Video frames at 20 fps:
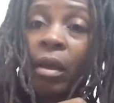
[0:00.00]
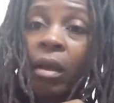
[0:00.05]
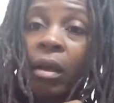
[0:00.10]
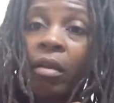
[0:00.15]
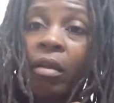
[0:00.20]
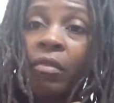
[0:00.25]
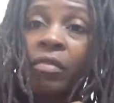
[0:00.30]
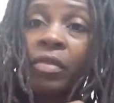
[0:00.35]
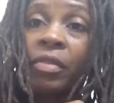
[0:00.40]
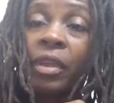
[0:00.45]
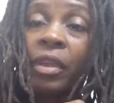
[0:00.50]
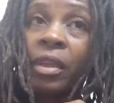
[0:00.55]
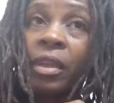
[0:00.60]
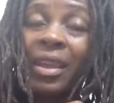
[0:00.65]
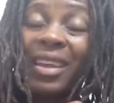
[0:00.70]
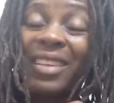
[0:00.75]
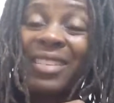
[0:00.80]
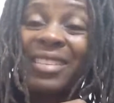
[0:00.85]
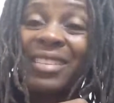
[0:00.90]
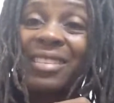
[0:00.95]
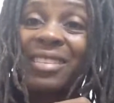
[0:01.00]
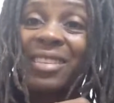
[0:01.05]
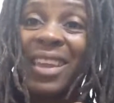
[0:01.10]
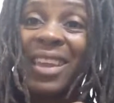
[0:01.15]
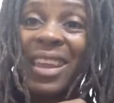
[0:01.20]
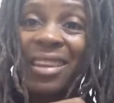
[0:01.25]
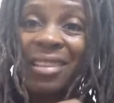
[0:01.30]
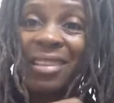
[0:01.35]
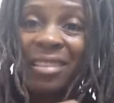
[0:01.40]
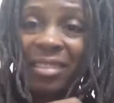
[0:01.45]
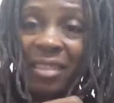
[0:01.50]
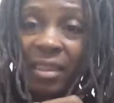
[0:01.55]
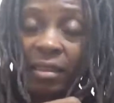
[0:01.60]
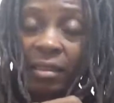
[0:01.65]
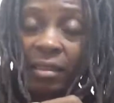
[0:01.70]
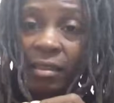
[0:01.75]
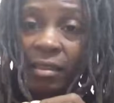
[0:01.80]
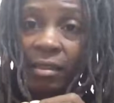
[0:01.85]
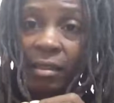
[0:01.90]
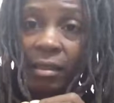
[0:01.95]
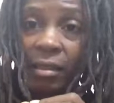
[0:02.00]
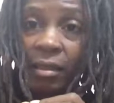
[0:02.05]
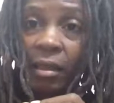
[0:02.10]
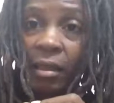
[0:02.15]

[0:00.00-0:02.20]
of the insidiousness,